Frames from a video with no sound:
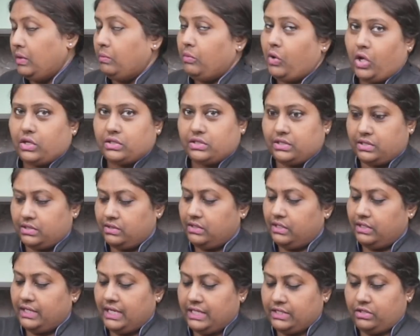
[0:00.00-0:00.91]
box,
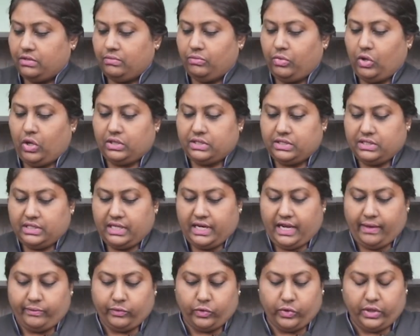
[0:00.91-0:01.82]
the dessert box
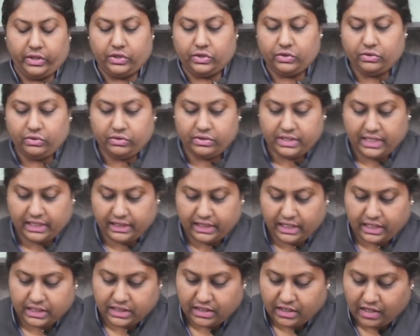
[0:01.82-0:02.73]
that I'm going to
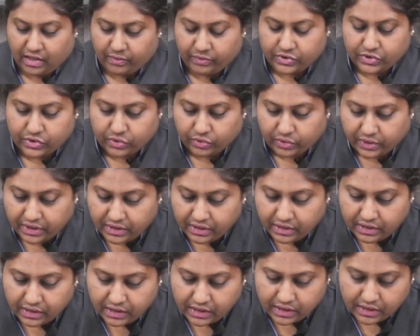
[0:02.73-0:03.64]
set the tiramisu
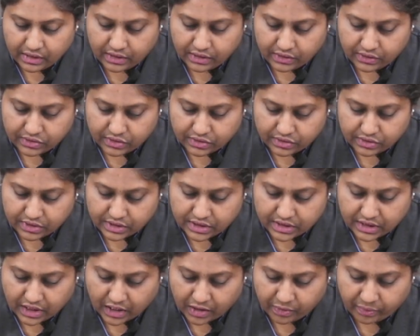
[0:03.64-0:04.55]
in. So
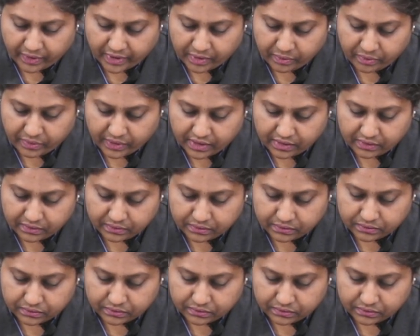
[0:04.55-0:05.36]
just start piping.